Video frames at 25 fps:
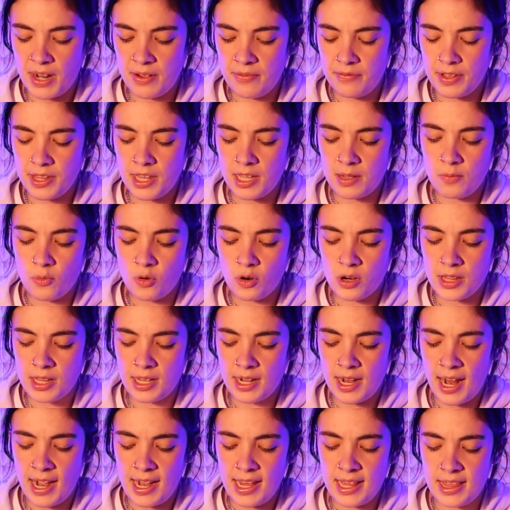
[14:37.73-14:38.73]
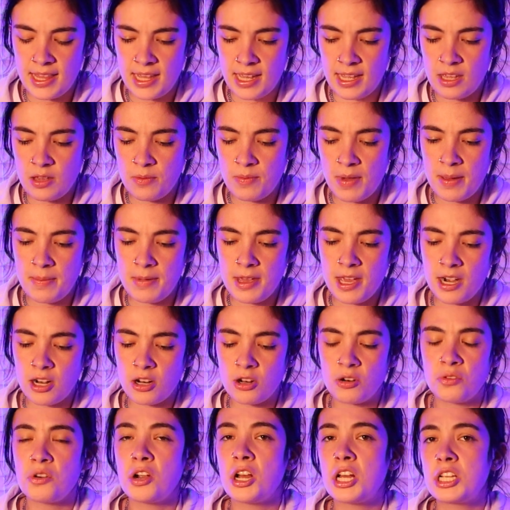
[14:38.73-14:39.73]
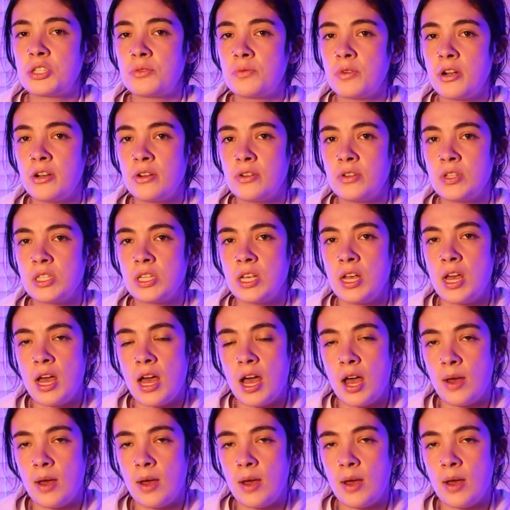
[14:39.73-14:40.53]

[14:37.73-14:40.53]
I feel like more than anything you may be at a crossroads